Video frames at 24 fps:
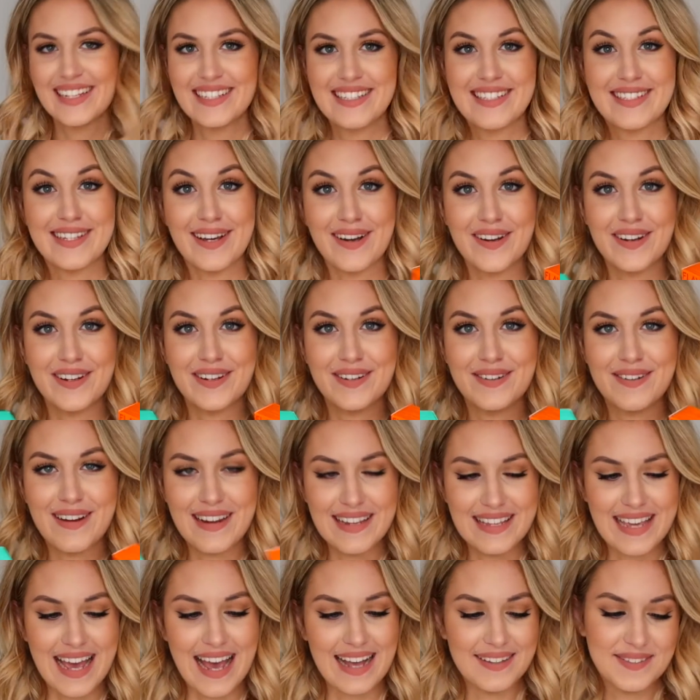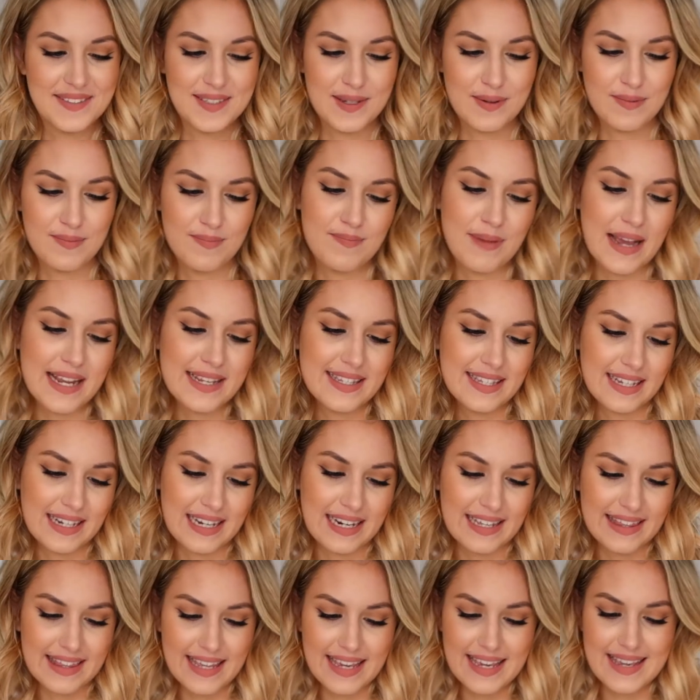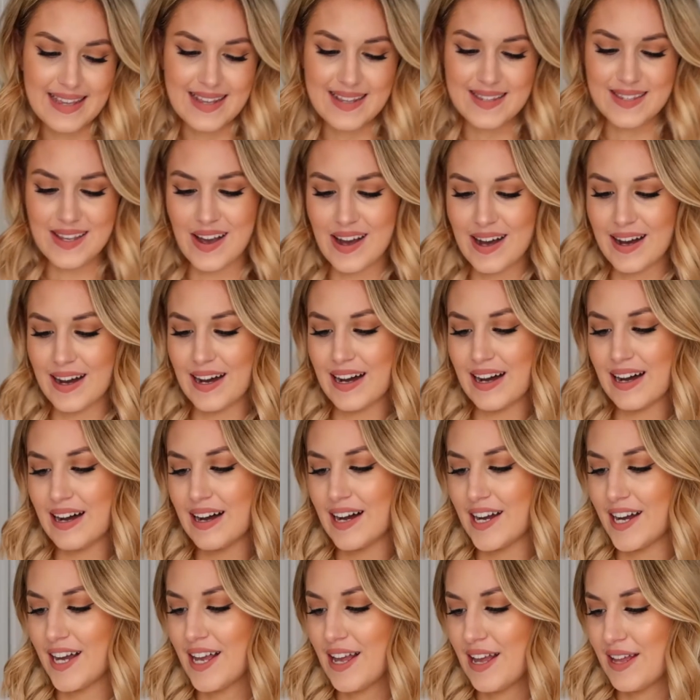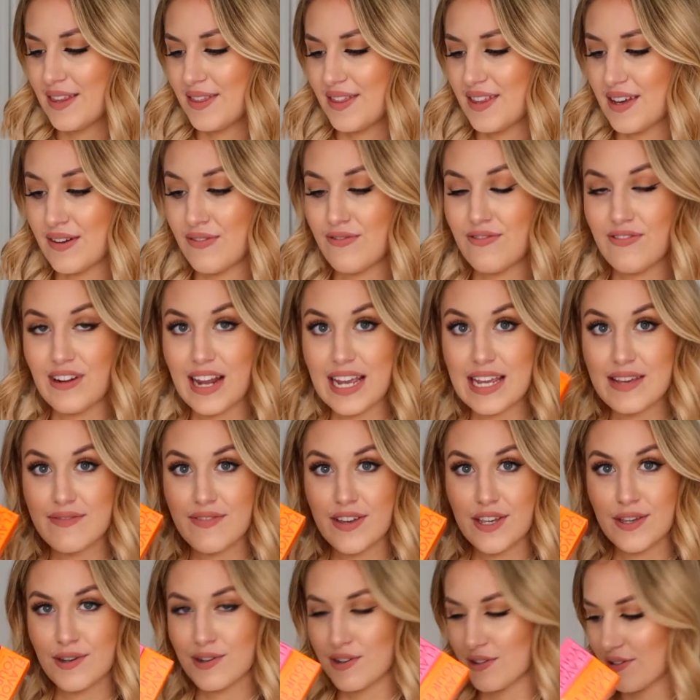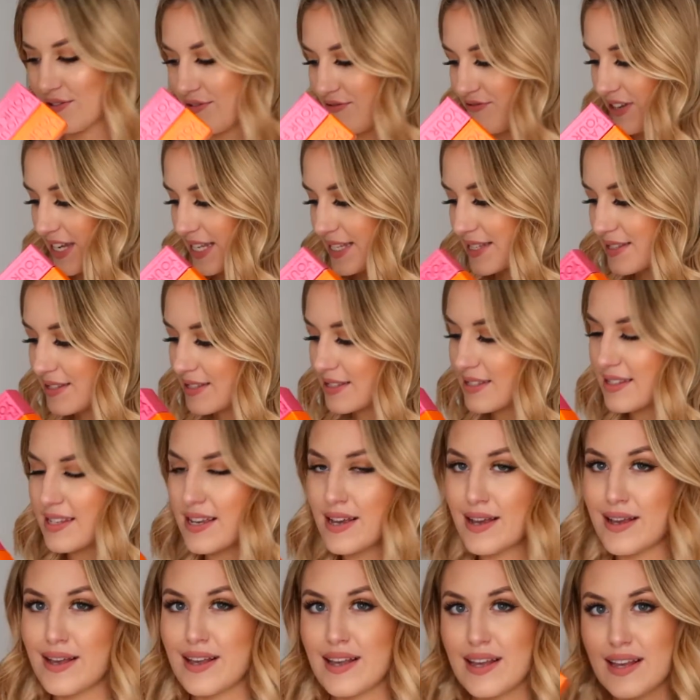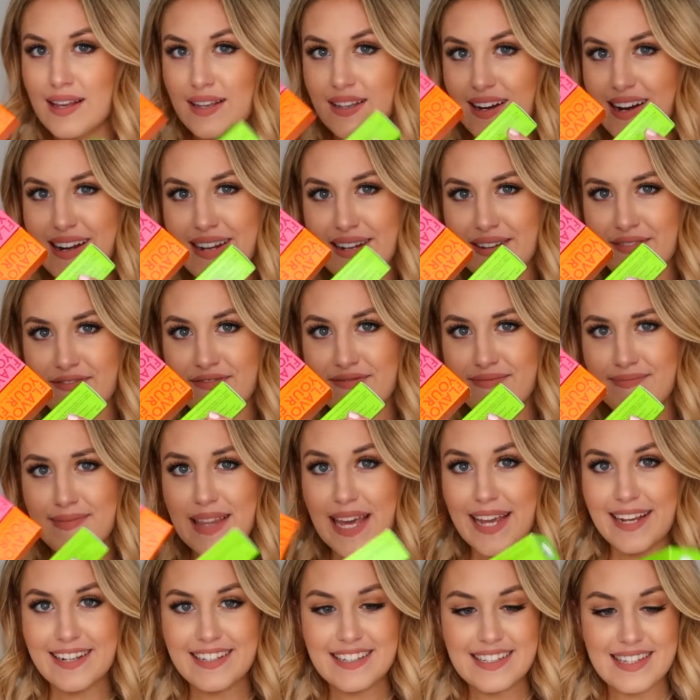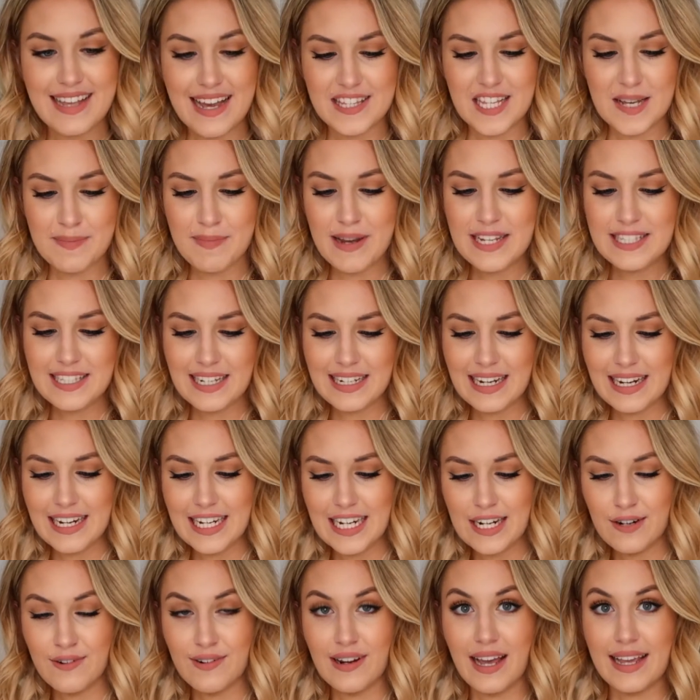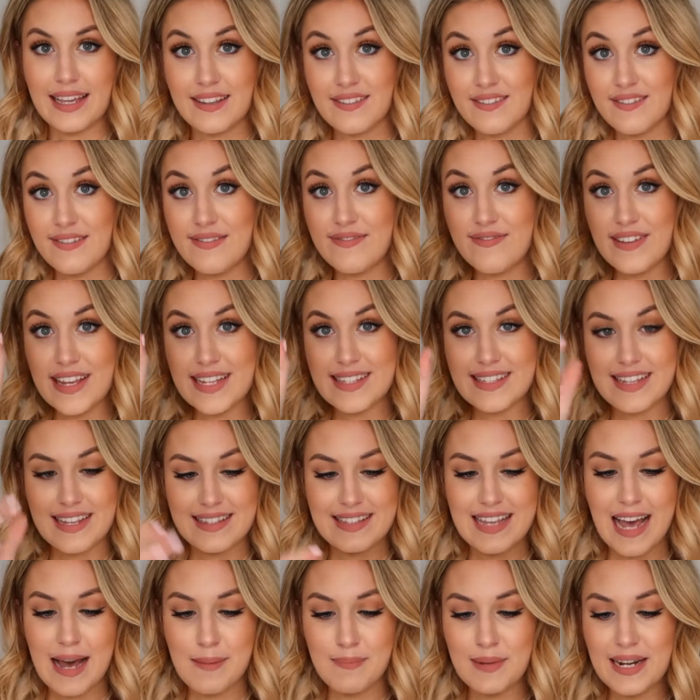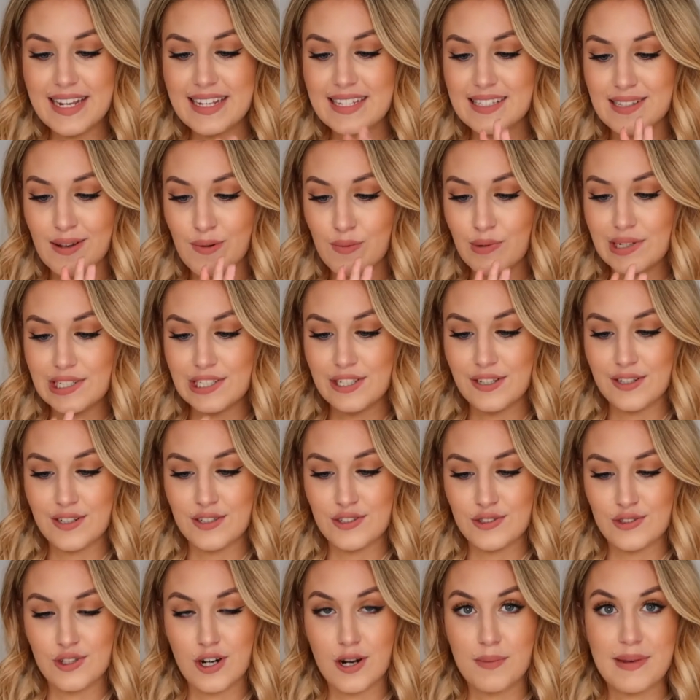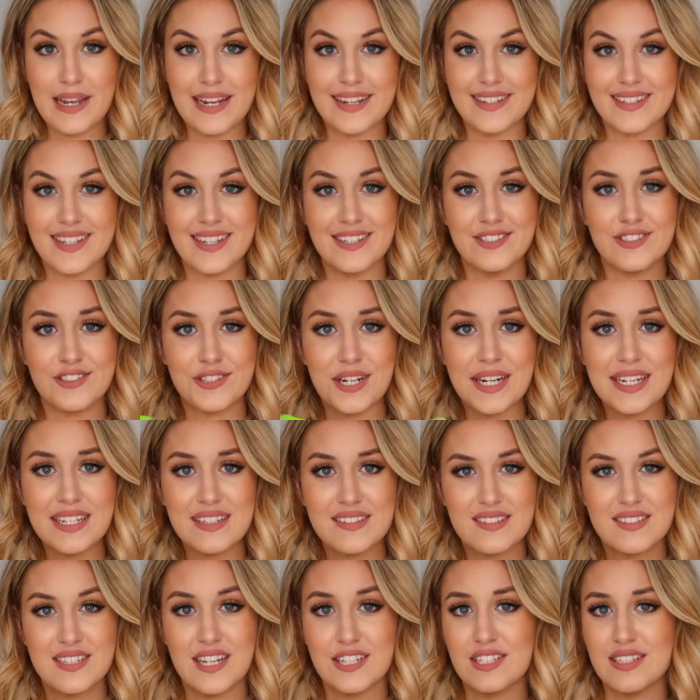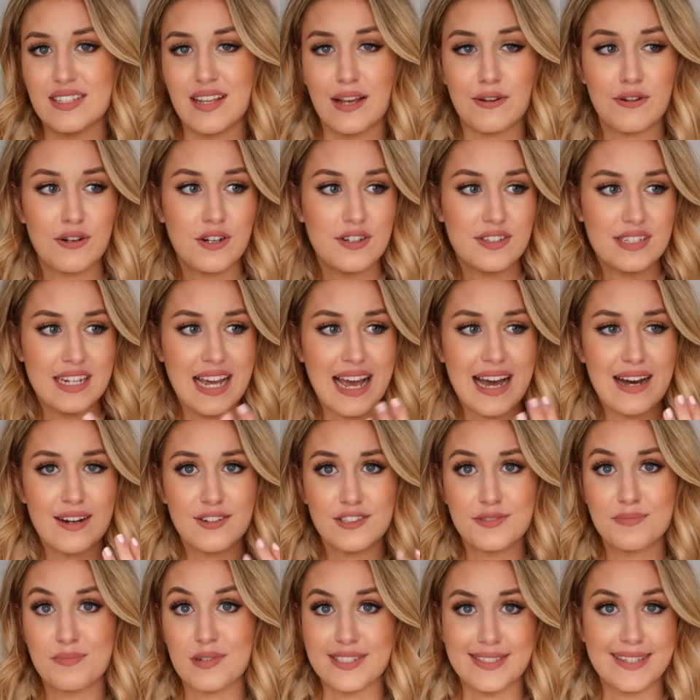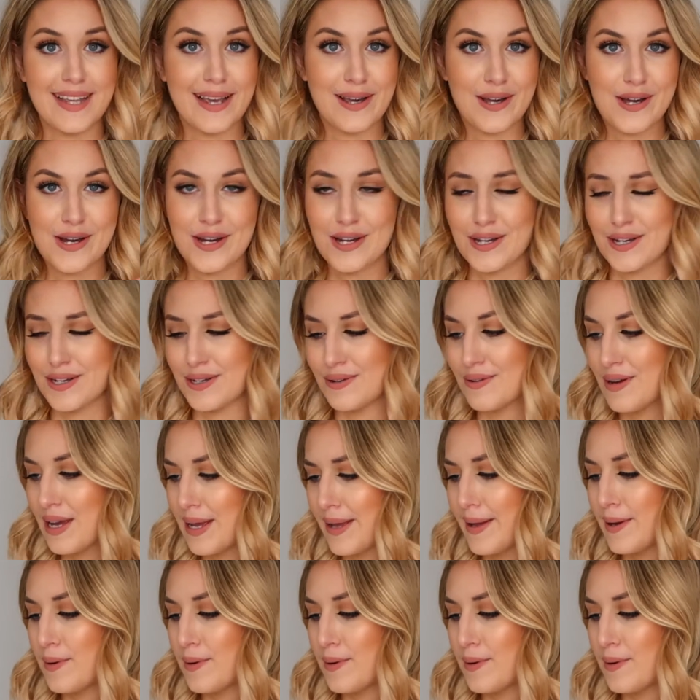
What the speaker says: So yeah, so basically these are the Flavor Your Fizz kind of things, and they're basically little like fizz tablets which you can drop into drinks such as like cocktails, prosecco,